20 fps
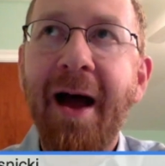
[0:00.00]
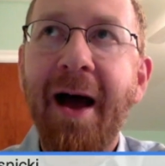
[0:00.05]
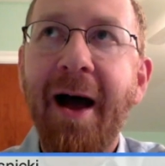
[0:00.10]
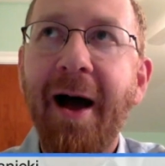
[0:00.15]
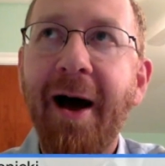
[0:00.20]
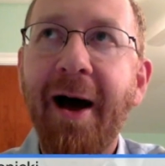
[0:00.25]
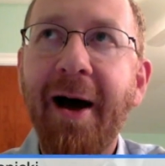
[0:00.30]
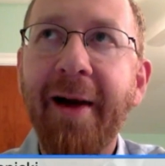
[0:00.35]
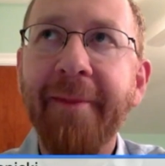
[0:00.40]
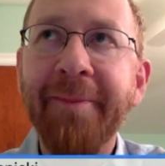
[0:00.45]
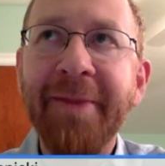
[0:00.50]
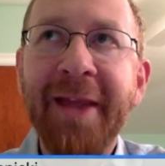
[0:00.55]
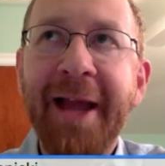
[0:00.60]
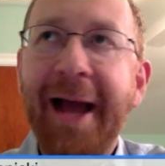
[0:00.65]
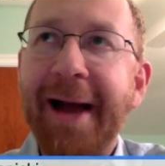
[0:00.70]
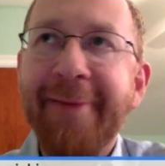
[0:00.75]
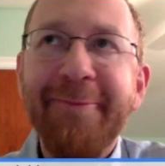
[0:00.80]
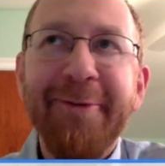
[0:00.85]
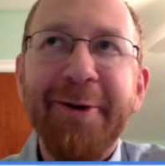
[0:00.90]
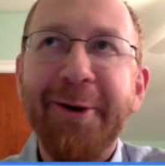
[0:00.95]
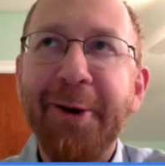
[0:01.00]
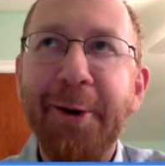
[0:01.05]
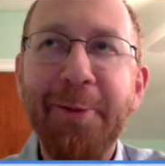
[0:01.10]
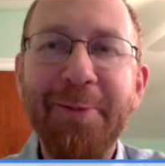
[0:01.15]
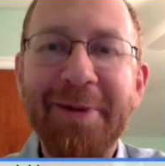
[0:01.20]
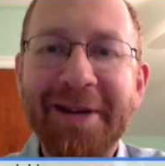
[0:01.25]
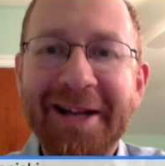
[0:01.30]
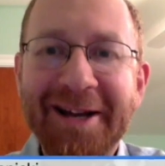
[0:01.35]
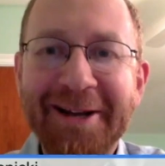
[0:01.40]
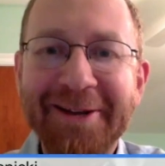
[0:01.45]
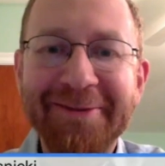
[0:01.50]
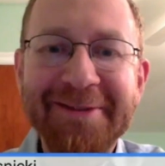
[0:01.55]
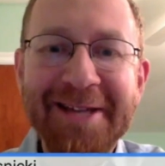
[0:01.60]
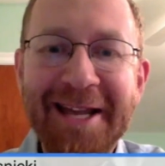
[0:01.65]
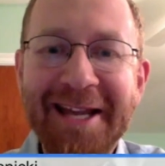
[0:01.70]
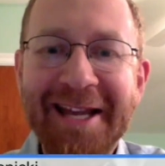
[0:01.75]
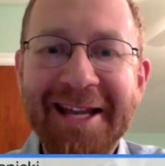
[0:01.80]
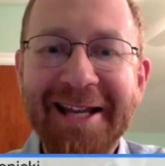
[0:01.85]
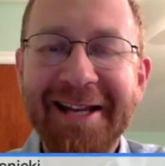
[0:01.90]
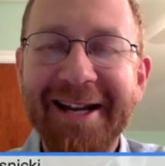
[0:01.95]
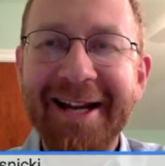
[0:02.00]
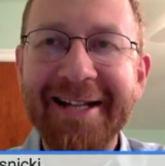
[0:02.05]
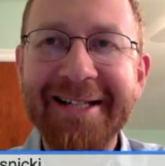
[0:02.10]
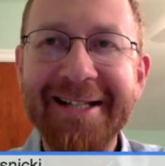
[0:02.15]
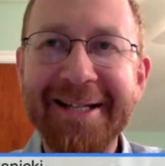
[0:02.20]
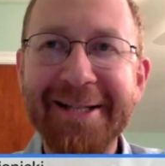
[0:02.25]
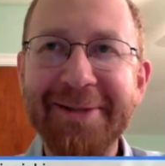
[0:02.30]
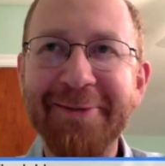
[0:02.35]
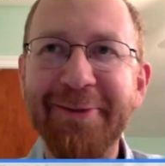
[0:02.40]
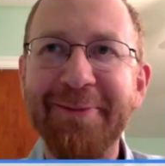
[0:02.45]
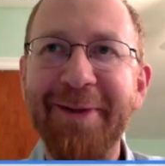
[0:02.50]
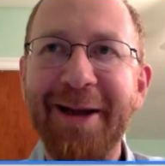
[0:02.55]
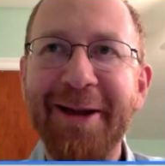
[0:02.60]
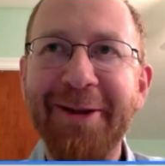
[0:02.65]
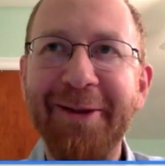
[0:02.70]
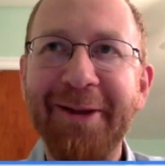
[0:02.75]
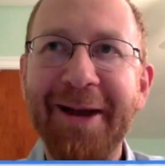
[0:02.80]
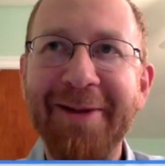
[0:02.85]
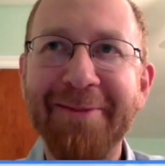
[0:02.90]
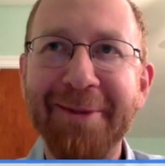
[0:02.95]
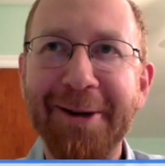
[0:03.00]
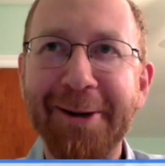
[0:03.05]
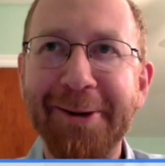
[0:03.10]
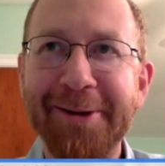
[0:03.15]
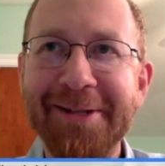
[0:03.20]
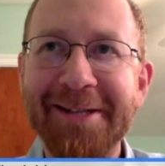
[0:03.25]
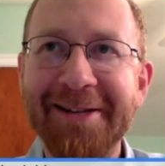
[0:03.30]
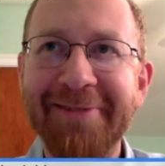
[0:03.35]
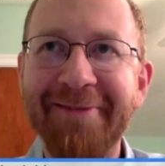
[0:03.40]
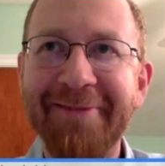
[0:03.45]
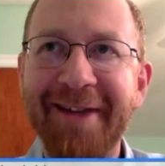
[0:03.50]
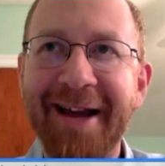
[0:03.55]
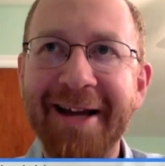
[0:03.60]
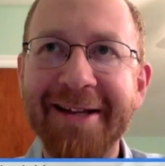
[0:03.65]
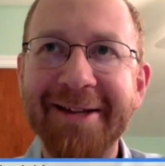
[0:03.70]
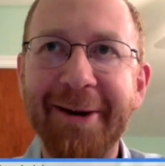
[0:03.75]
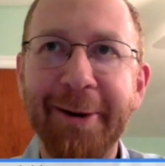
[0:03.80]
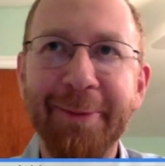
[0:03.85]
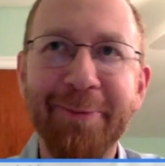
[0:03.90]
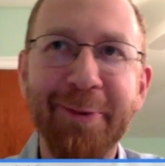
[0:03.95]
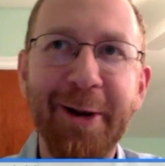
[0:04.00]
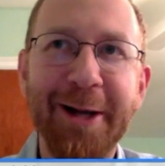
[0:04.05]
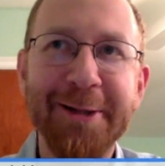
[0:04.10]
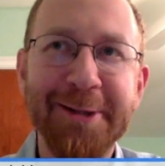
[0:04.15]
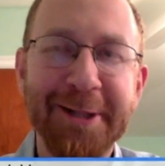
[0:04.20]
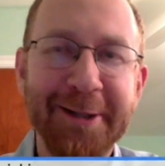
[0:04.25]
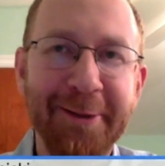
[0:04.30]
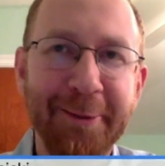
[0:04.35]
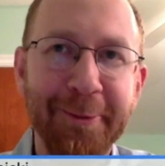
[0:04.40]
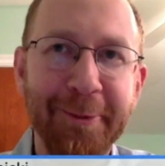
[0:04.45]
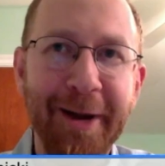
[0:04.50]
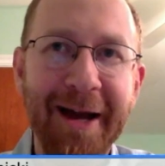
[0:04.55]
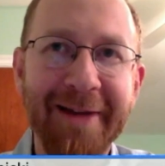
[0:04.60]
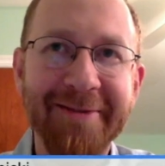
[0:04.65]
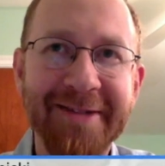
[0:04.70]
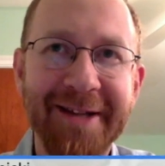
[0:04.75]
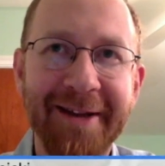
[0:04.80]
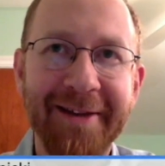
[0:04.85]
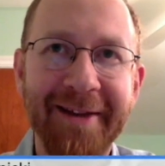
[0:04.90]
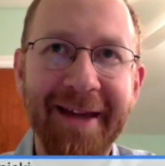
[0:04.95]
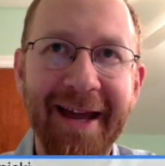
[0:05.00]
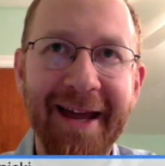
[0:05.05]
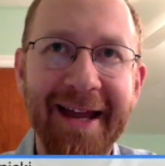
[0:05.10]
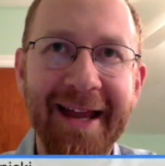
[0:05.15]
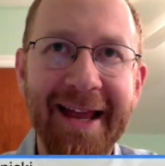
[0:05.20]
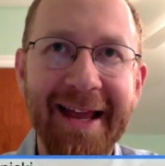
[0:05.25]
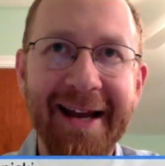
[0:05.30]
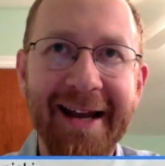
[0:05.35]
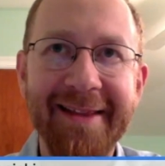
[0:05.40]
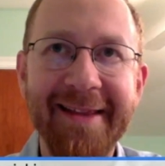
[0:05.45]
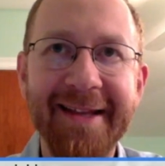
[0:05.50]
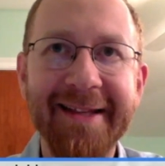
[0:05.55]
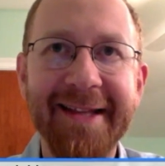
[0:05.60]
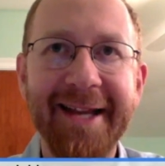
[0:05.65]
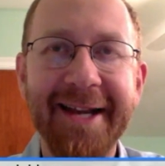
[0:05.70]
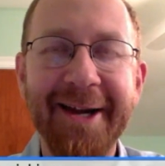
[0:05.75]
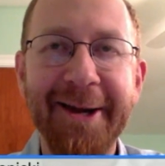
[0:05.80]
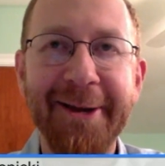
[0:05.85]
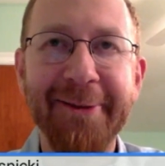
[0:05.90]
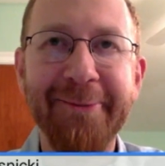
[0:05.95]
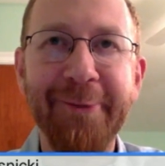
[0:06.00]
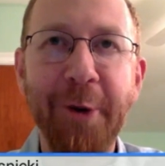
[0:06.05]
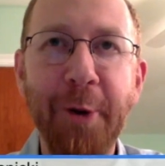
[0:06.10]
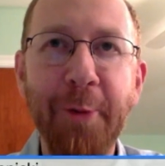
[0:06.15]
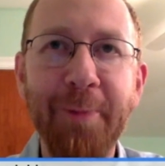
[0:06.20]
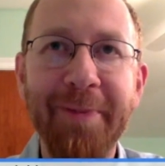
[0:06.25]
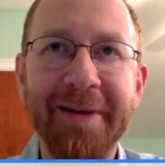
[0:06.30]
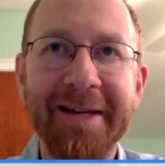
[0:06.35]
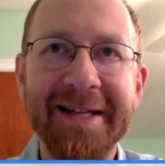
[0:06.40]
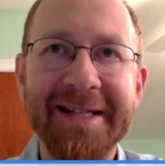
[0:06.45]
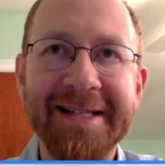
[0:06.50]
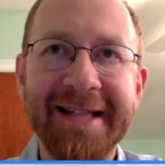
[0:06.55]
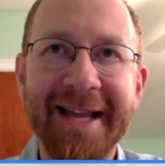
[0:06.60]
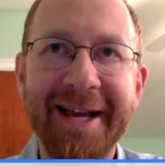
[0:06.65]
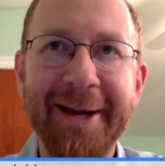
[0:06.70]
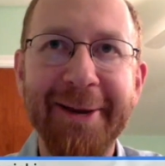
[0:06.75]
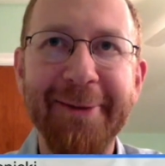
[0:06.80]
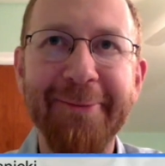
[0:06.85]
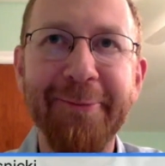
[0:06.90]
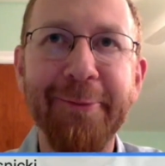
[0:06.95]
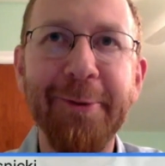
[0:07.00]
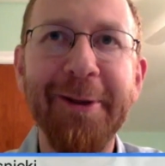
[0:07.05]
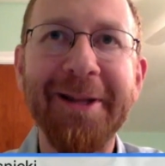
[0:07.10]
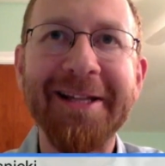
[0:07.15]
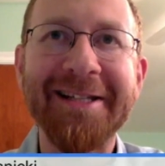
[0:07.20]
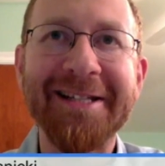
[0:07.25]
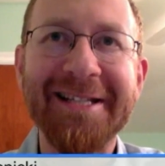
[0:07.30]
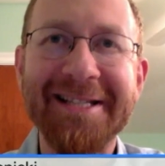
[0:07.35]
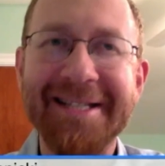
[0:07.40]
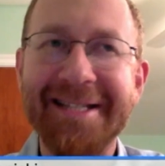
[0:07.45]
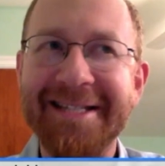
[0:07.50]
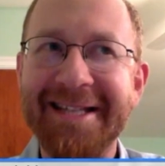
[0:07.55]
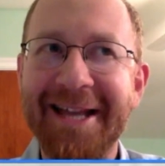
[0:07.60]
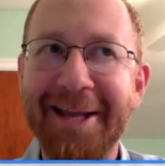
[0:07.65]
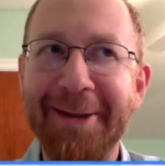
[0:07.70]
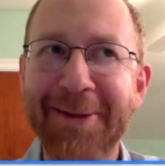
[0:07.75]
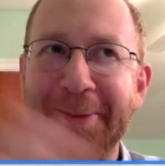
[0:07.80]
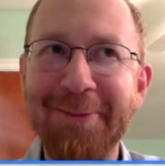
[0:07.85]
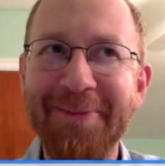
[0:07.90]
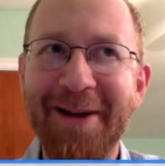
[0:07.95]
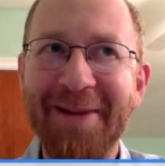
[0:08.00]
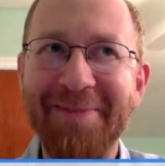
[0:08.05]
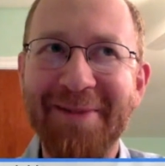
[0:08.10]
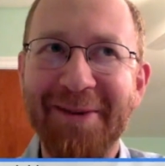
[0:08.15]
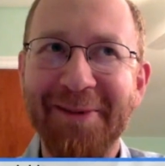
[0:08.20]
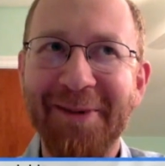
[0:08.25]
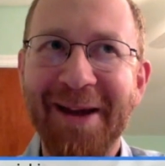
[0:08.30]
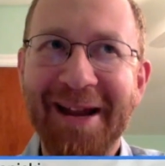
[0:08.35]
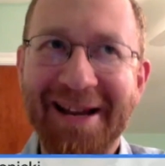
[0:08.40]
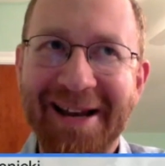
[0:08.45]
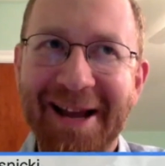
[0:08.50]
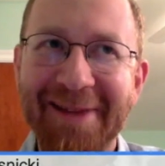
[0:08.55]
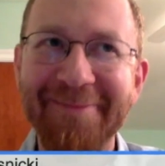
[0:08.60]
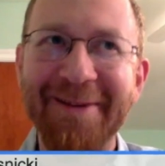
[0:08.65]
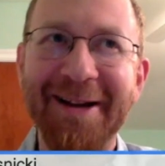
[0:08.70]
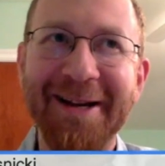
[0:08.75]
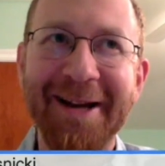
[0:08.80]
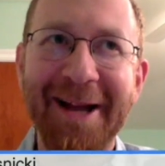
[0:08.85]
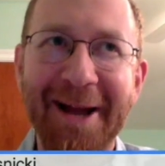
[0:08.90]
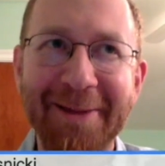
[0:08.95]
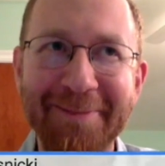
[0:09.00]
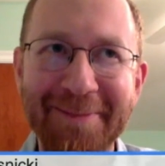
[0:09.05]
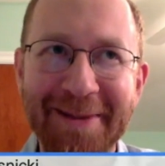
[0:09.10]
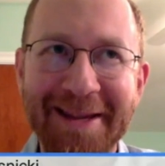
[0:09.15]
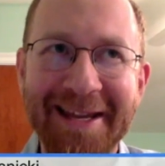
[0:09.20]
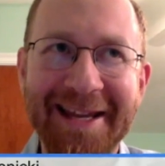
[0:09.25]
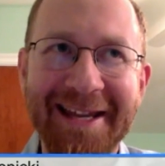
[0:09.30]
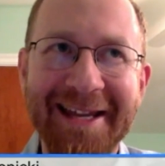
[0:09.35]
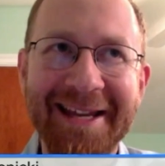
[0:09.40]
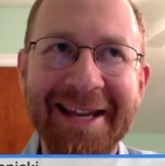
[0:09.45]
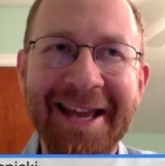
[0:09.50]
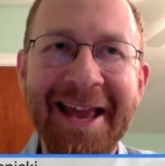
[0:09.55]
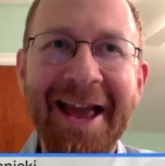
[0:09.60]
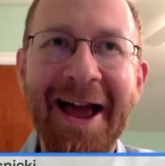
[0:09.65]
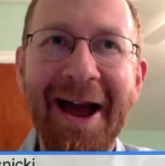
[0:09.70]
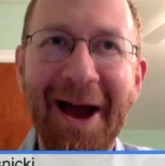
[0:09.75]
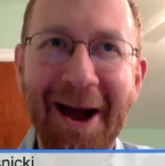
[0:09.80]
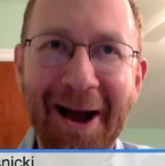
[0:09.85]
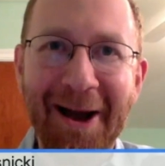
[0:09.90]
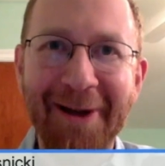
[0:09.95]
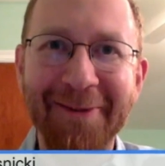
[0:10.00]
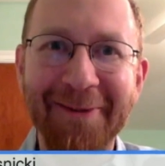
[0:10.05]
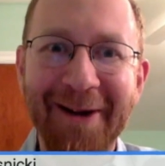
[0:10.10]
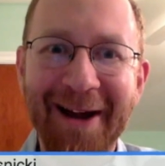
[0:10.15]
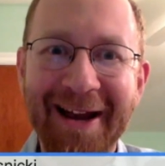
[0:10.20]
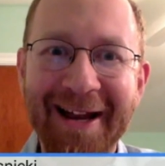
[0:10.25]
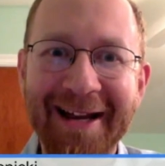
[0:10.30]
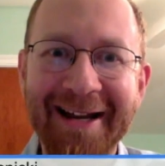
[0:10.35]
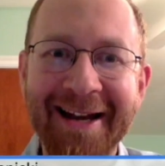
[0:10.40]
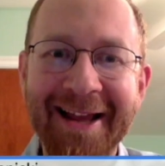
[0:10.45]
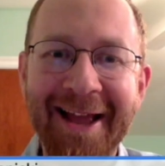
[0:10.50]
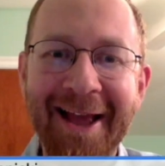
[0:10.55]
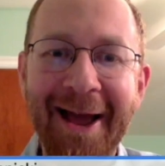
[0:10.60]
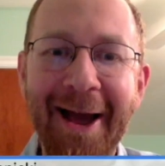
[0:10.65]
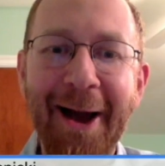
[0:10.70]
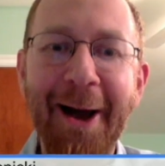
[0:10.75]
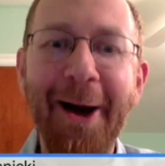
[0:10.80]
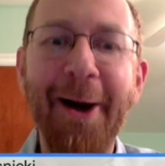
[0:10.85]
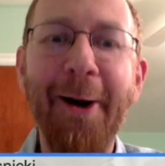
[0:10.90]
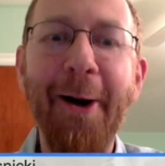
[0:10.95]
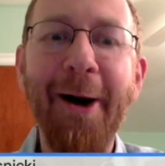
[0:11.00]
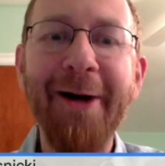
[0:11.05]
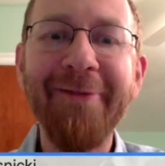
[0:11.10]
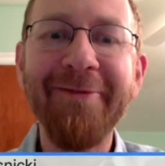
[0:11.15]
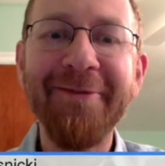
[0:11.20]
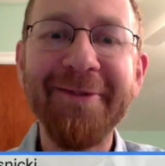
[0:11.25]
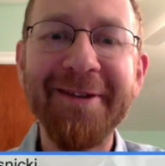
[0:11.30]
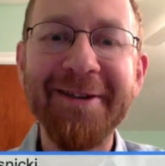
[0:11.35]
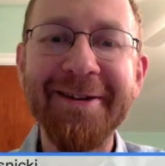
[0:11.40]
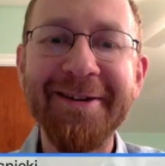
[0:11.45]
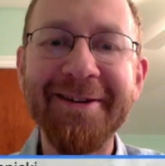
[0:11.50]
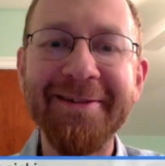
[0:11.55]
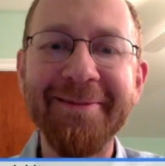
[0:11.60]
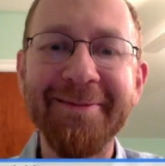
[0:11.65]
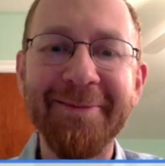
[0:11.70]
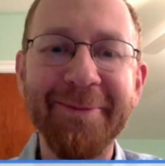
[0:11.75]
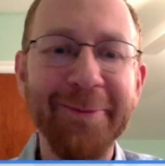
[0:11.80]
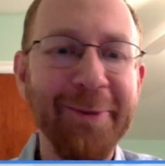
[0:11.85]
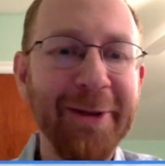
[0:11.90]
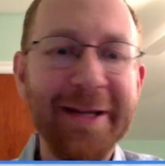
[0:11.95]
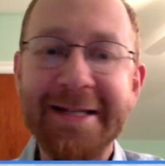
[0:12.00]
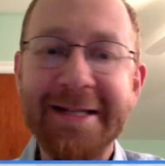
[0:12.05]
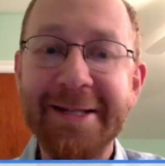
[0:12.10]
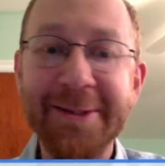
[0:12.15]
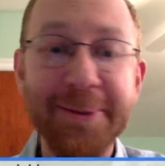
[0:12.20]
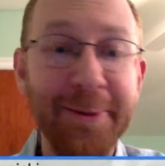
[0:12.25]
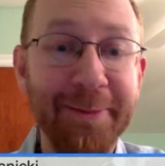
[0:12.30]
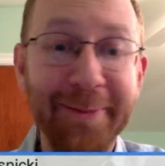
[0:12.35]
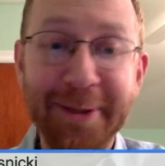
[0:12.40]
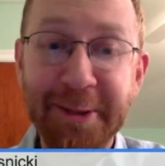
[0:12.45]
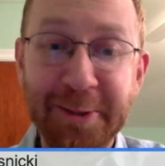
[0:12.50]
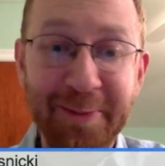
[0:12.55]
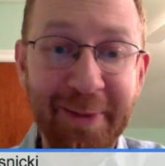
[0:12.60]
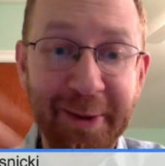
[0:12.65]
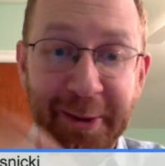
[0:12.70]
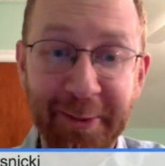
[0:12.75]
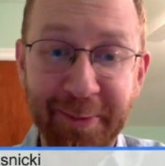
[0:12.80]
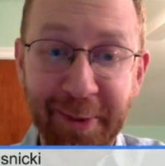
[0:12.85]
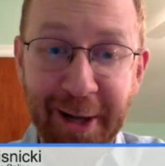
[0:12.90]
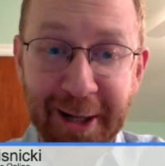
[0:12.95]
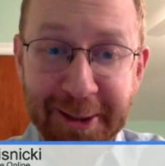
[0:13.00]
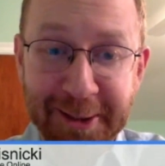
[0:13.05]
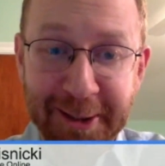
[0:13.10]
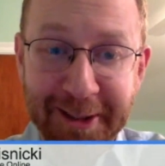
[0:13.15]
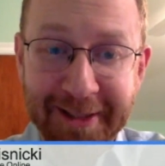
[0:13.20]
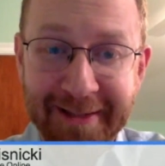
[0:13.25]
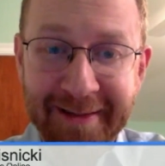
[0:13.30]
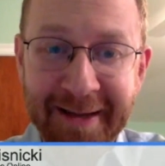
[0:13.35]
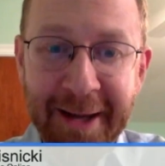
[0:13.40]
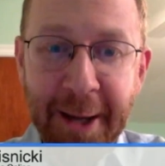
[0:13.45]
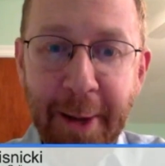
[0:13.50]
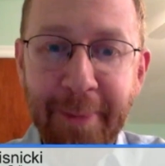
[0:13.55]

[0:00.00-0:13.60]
I'm very open to kind of taking in ideas from my collaborators. In fact, our project thrives on that. And I think that kind of openness, that kind of willingness to say, you might be right and I might not be right, often leads to a much better project.